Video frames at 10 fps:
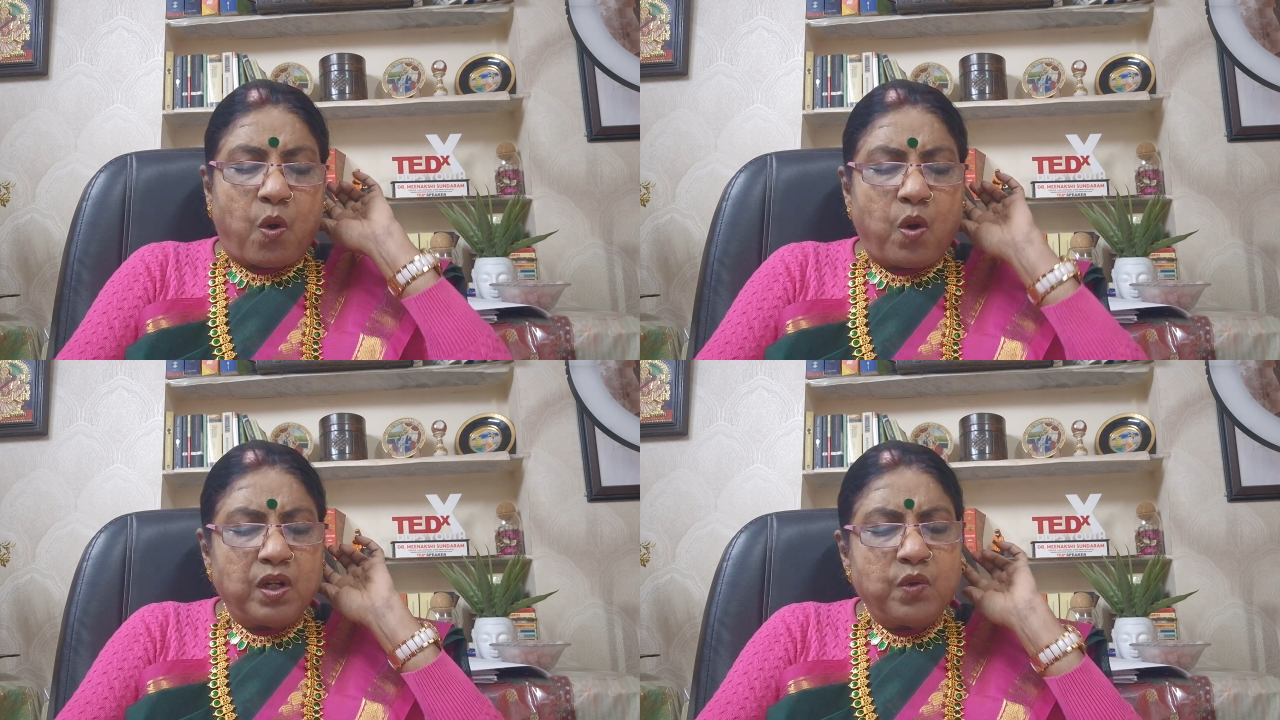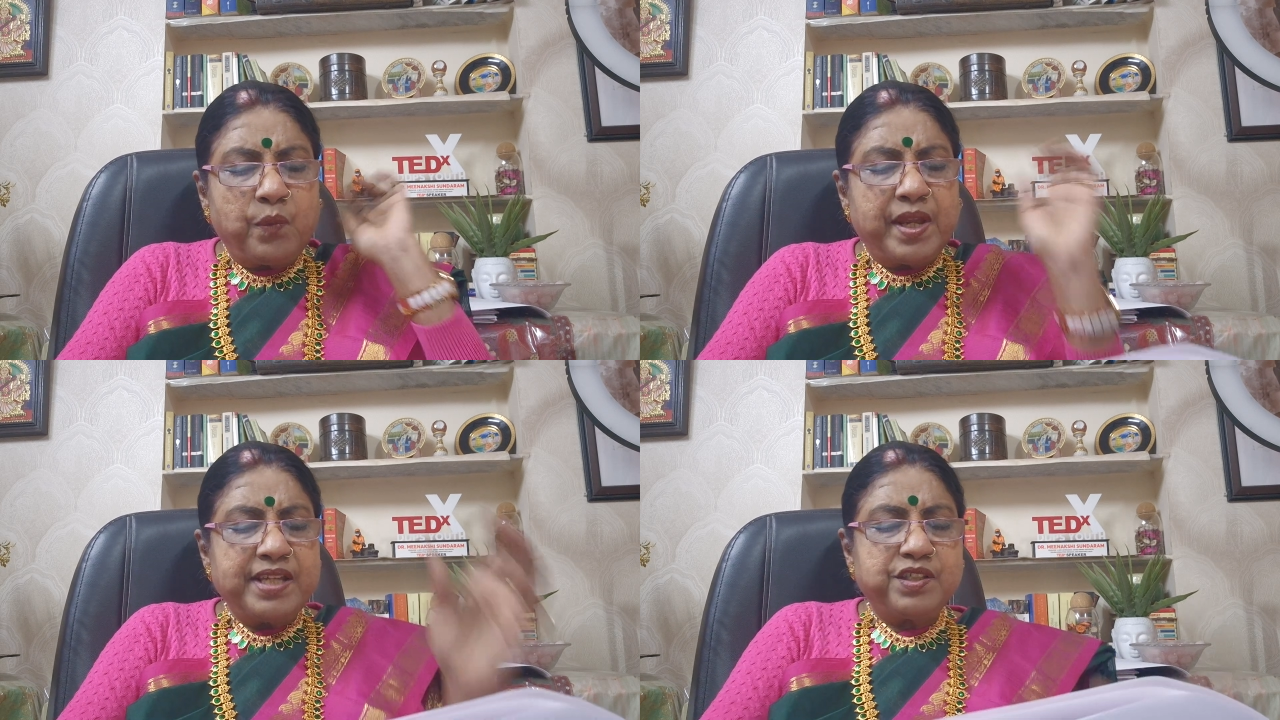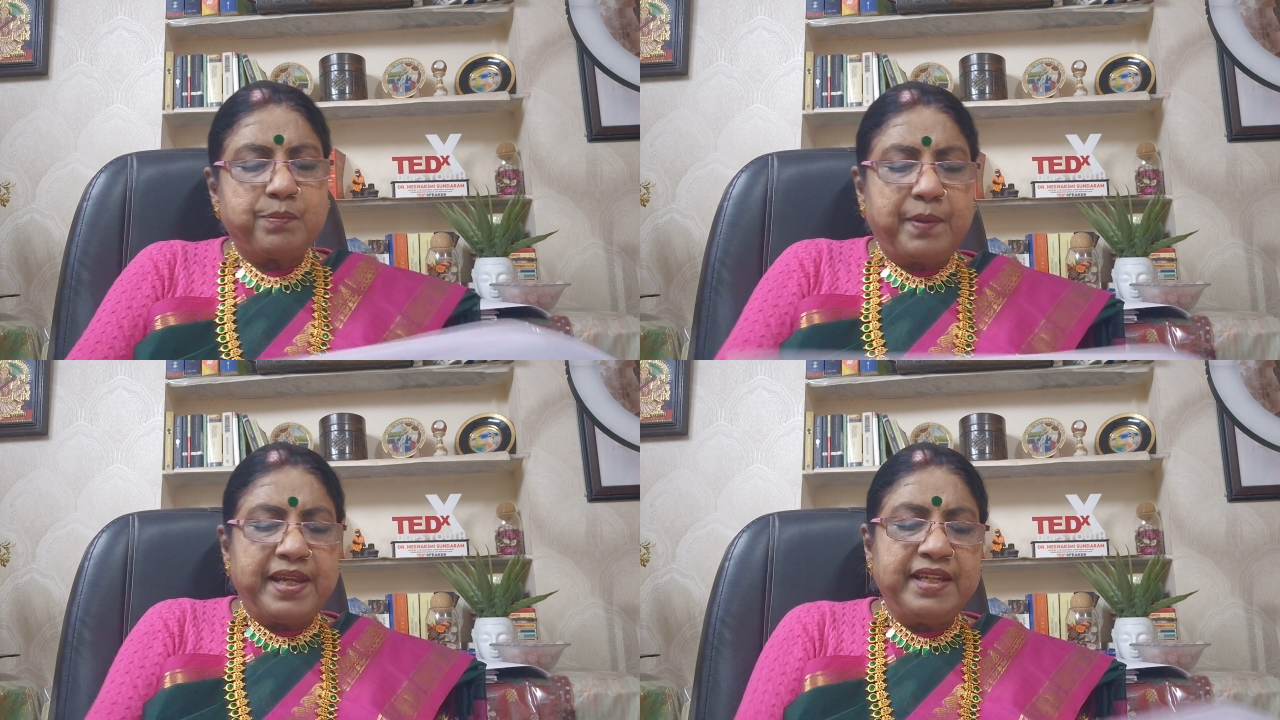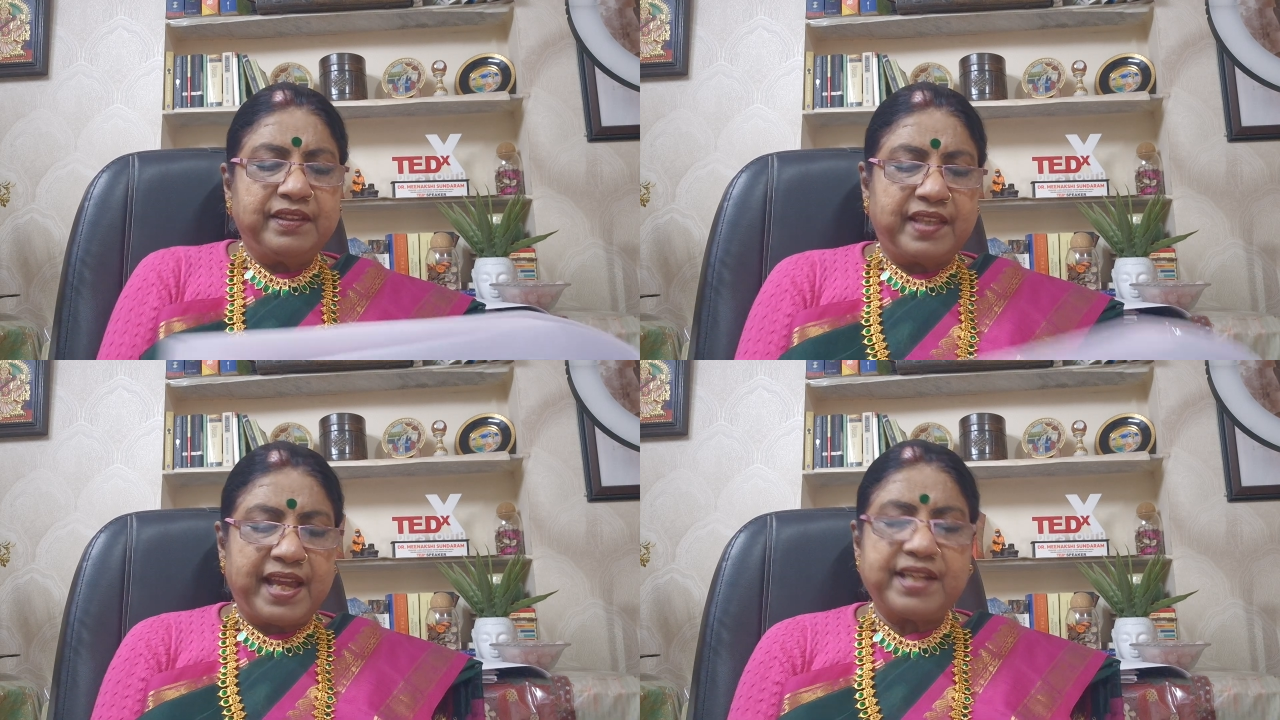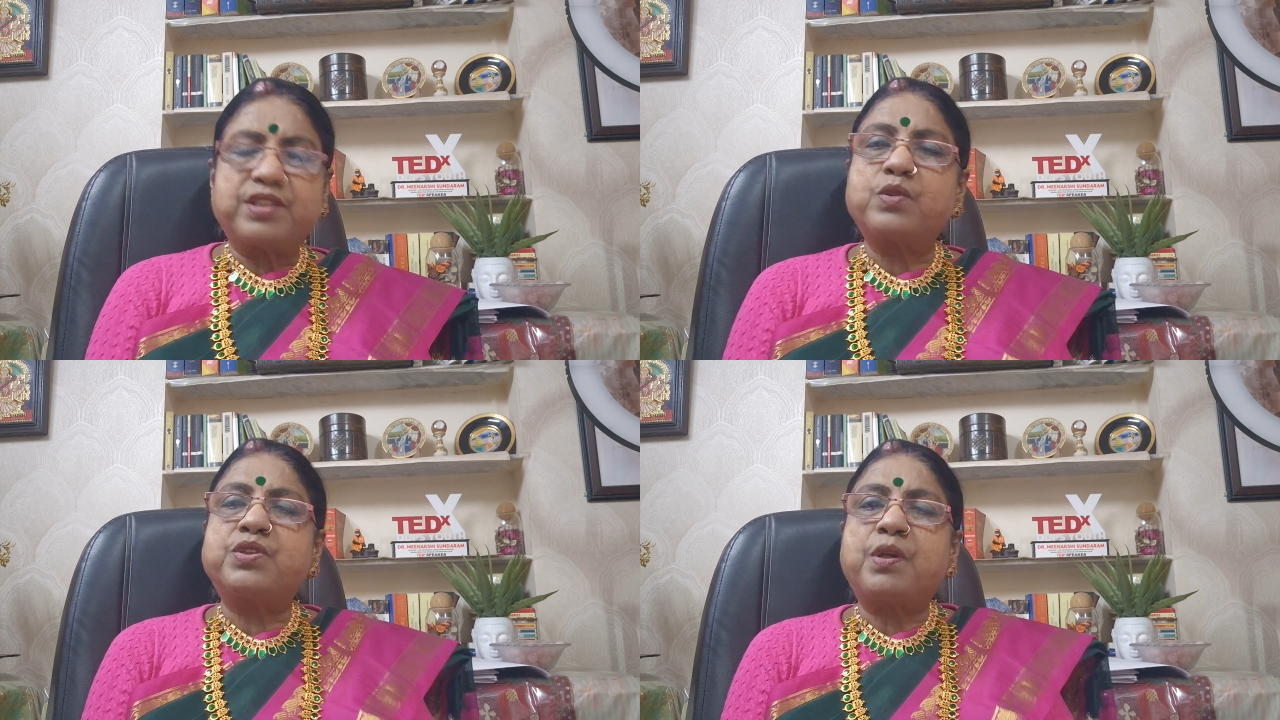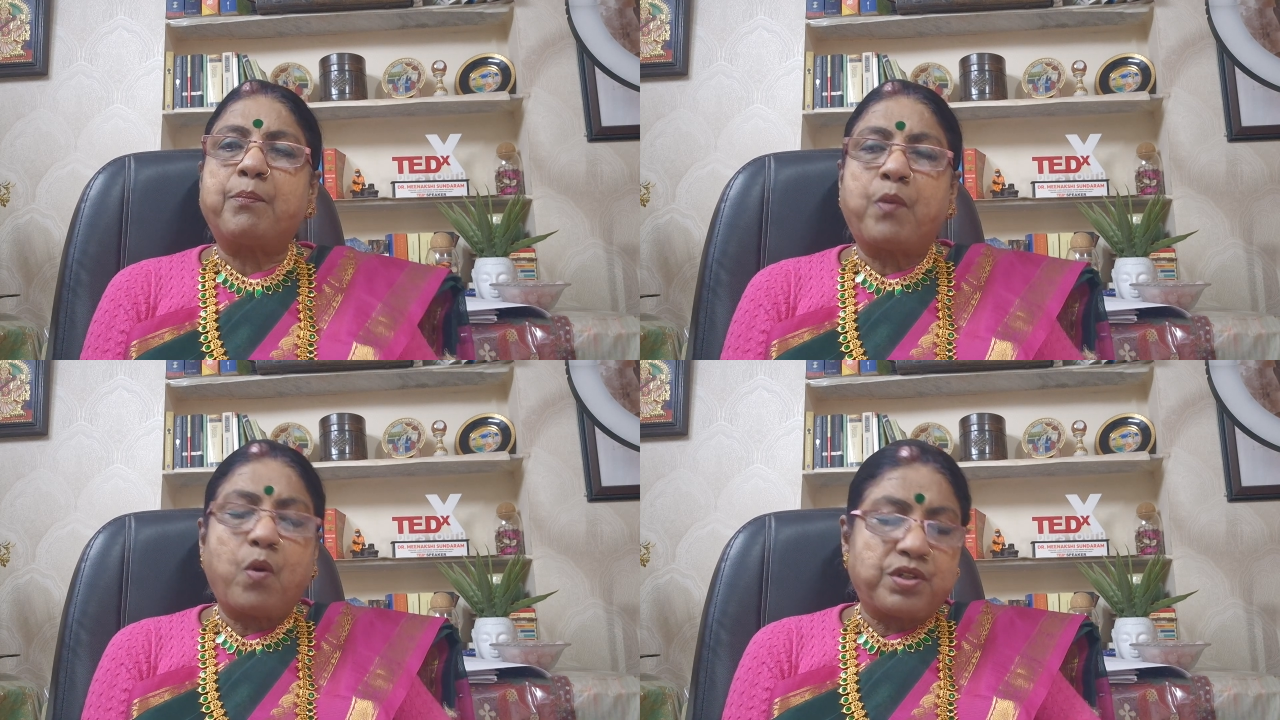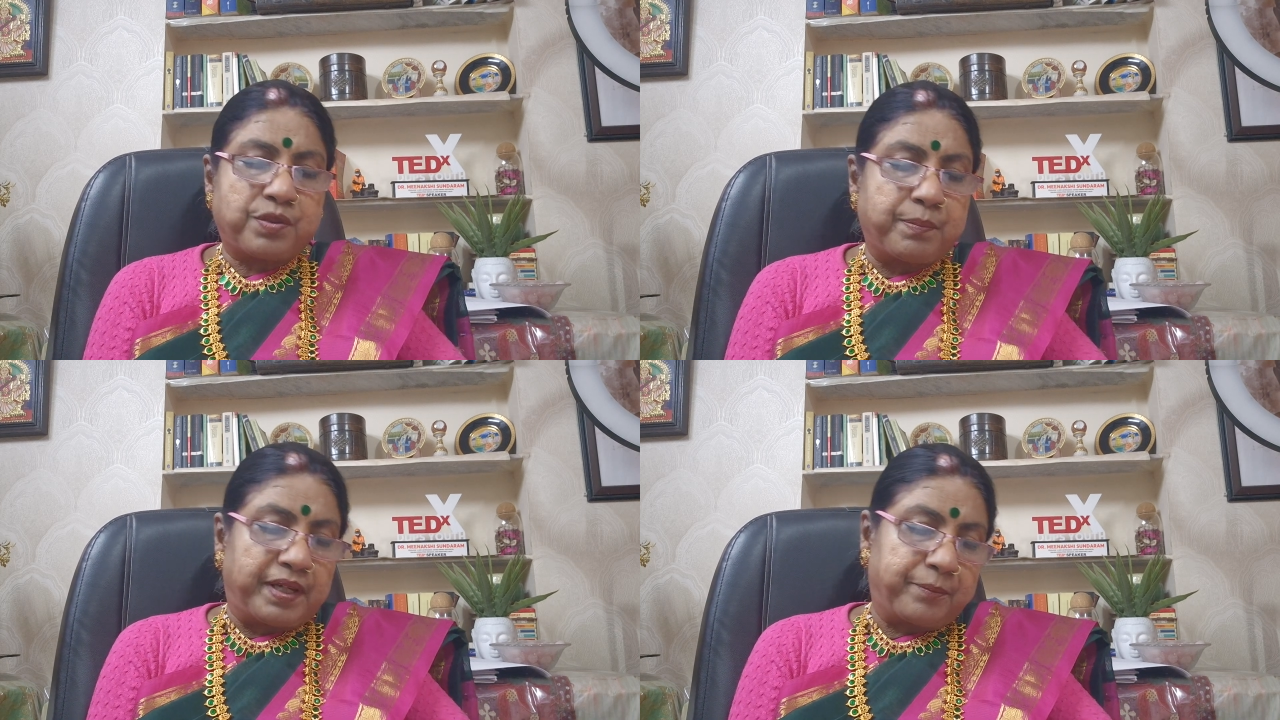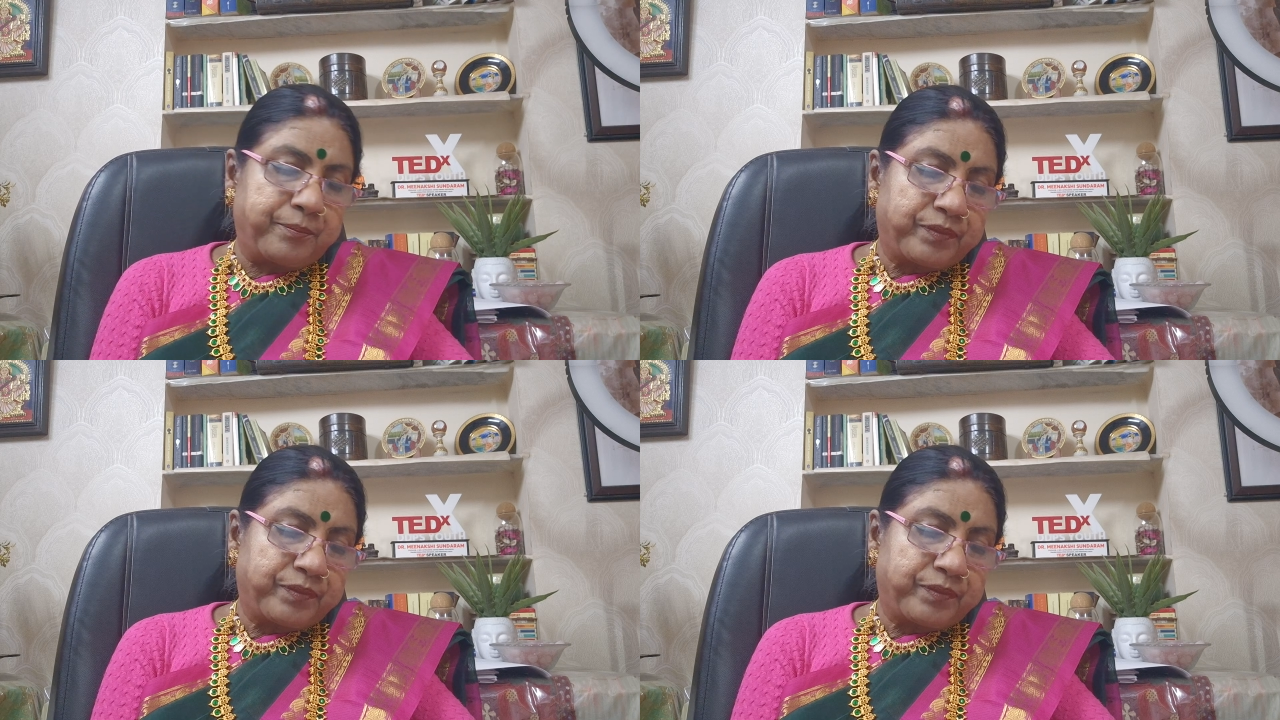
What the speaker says: always being there to support me.